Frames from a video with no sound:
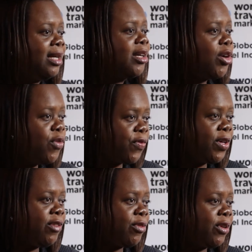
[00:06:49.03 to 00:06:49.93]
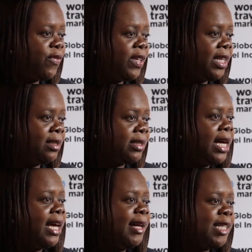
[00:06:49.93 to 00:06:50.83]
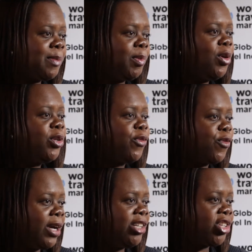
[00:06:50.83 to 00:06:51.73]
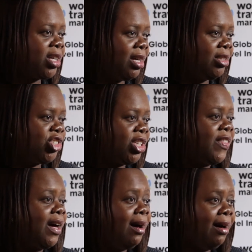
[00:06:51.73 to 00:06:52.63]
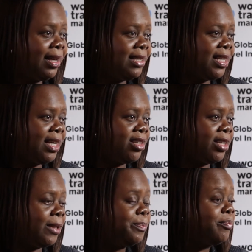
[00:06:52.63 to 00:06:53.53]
go further afield, explore the French culture, the architecture.